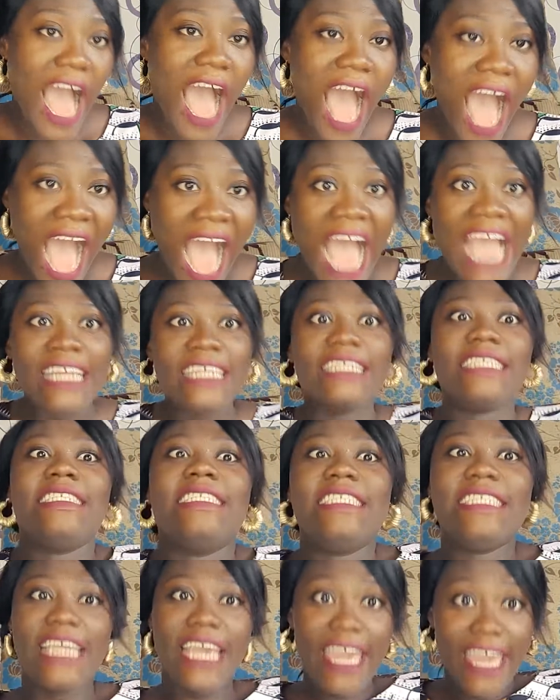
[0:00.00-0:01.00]

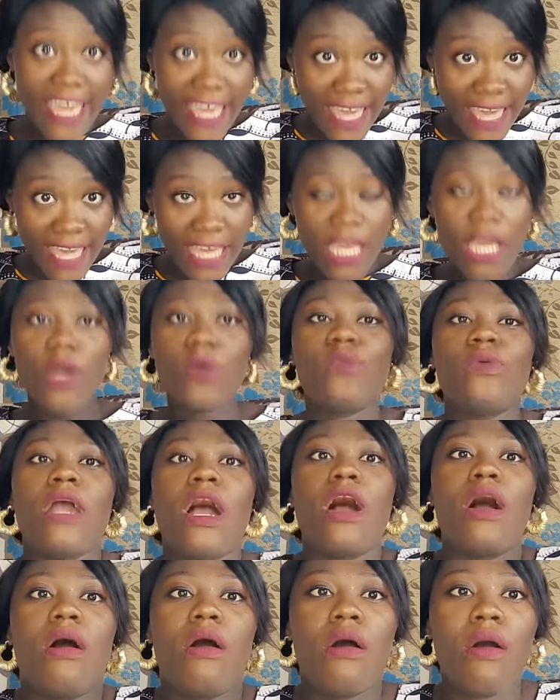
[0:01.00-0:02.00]
aye. We
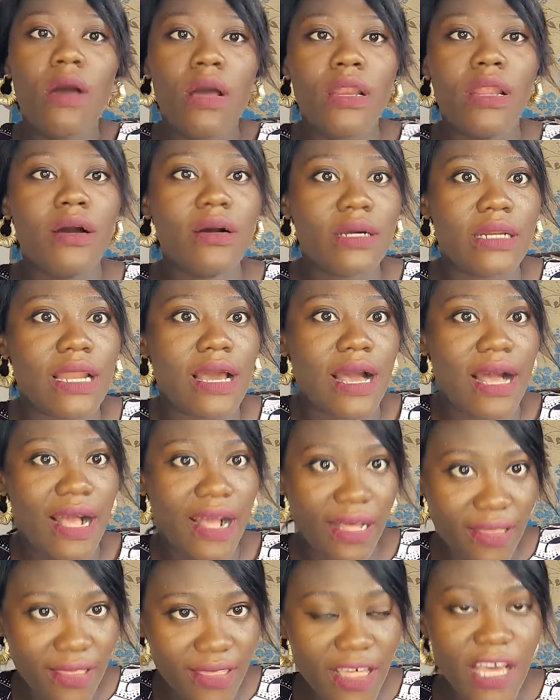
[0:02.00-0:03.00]
are all on
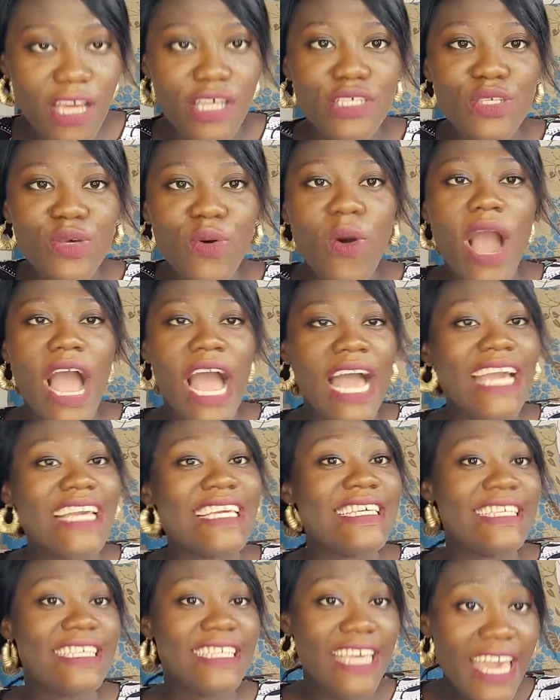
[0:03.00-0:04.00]
half. So
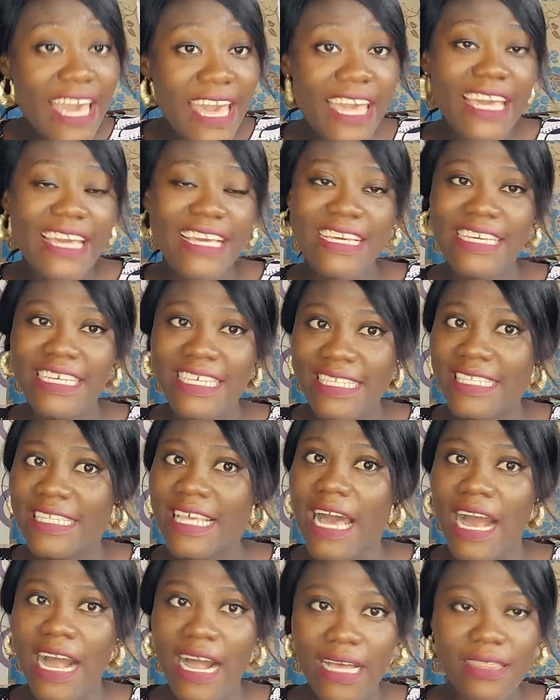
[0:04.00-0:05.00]
aye is
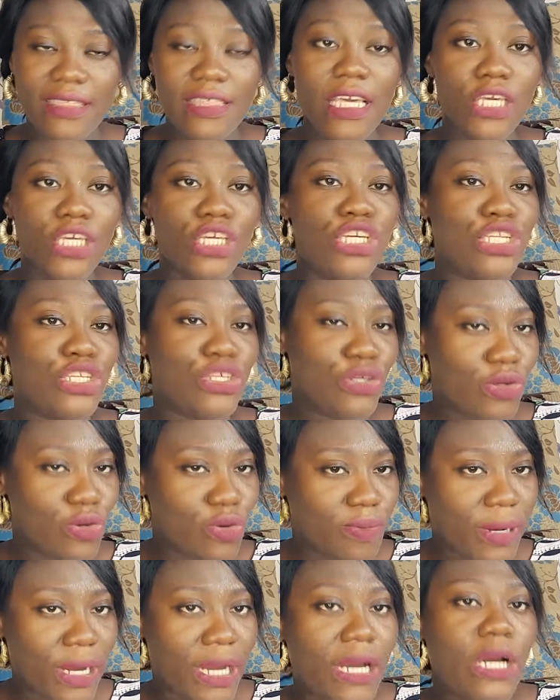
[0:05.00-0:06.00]
half in
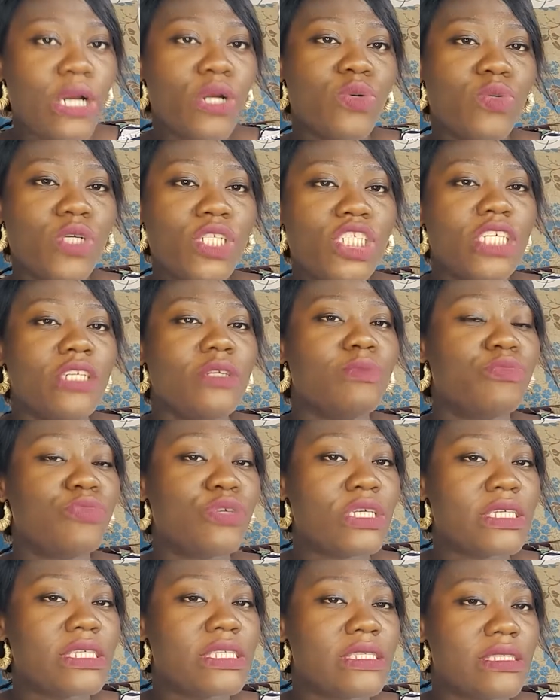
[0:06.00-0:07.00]
Yoruba, which
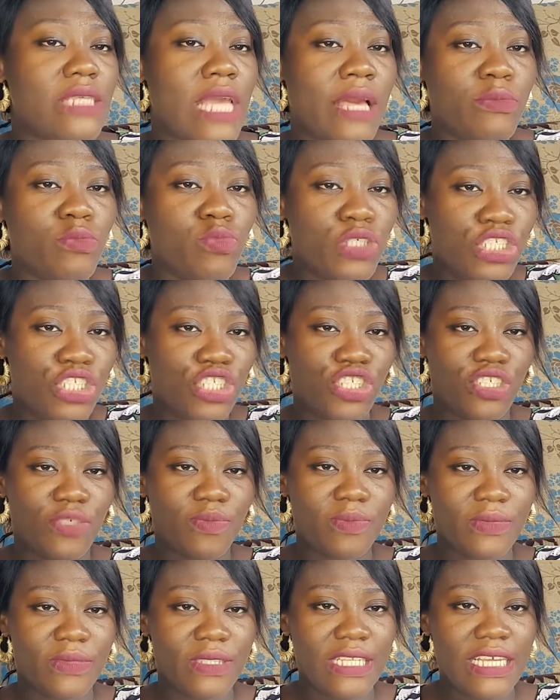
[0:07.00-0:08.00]
brings which
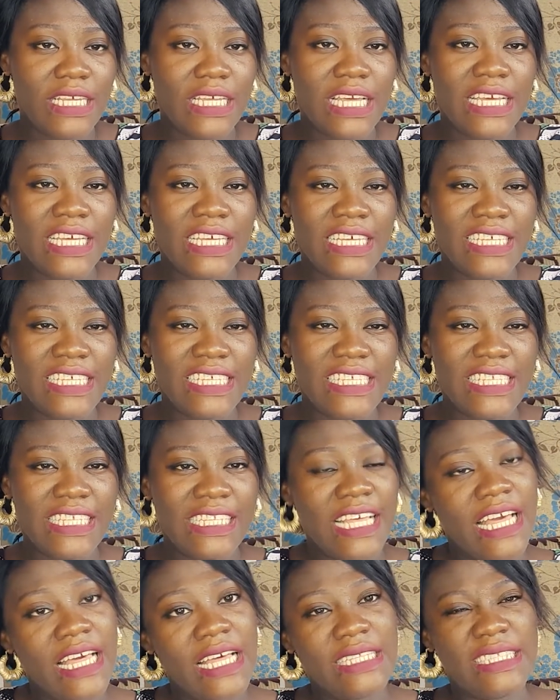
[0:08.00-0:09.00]

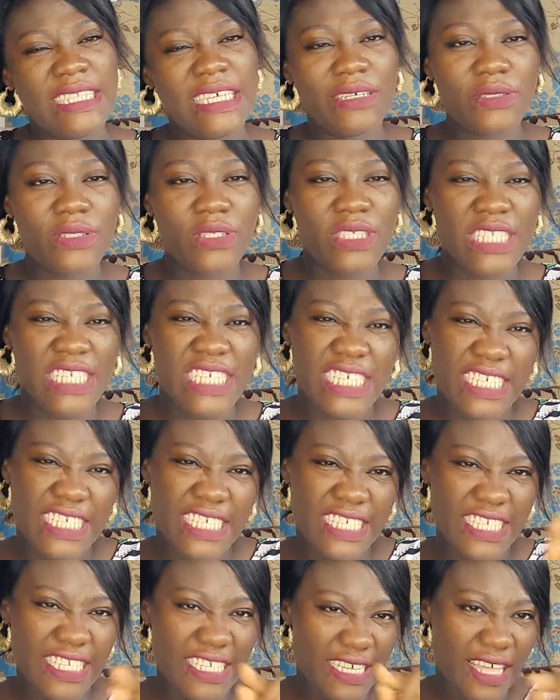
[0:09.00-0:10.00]
tells the
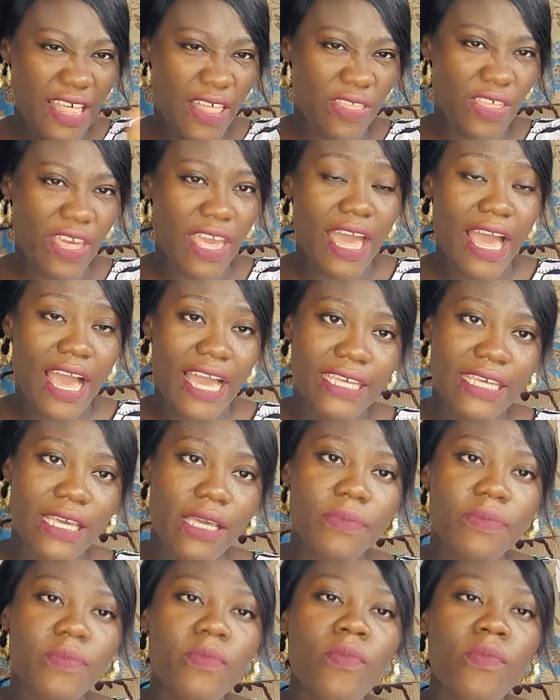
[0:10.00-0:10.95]
yi the aye.